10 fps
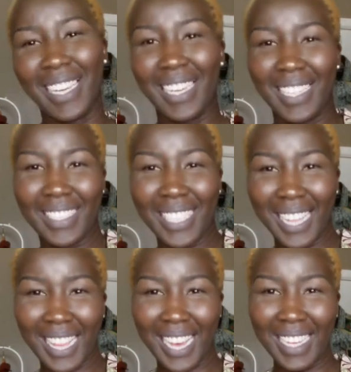And
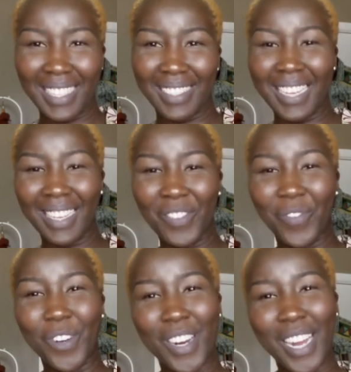that is it
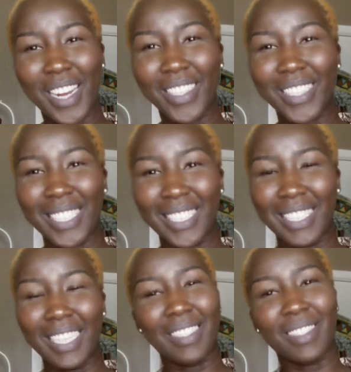for
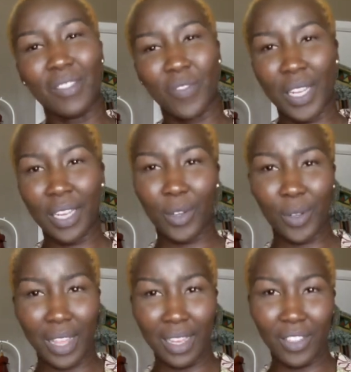today's video.
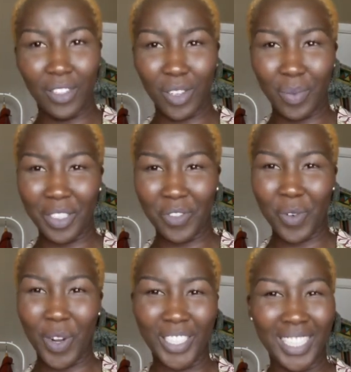Thank you so much for
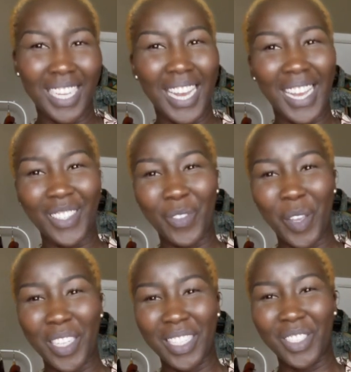watching. I hope
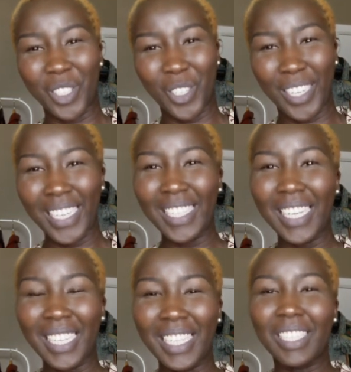you enjoyed.
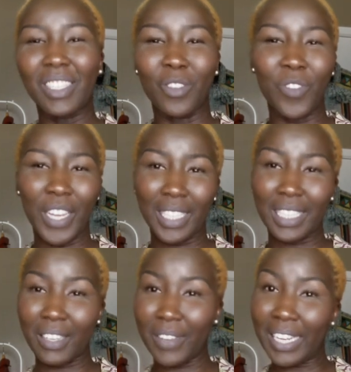Don't forget
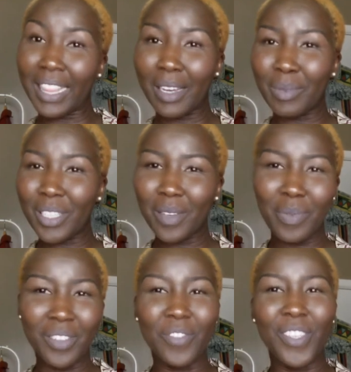to give it a thumbs up
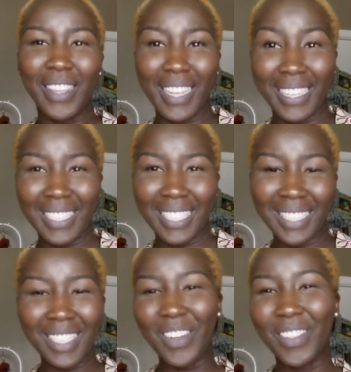if you liked
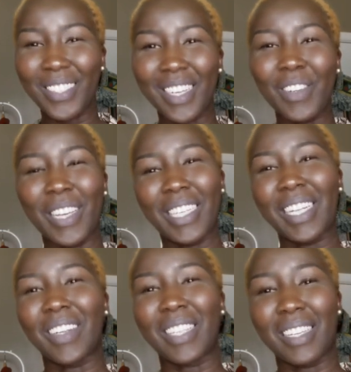it. Also,
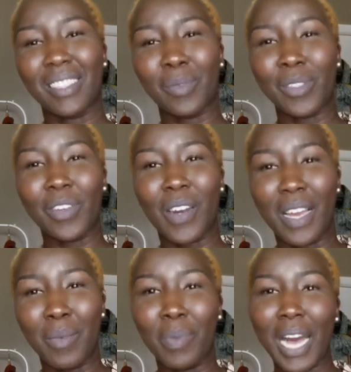hit on that
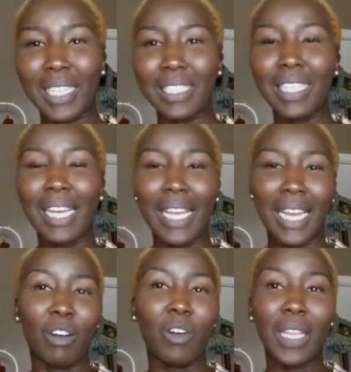subscribe button.
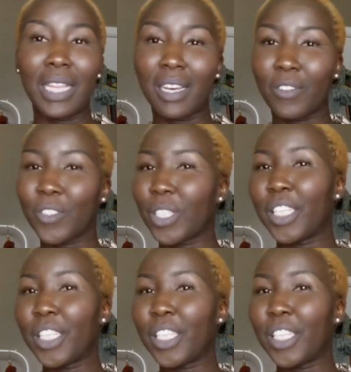Now, I'd love to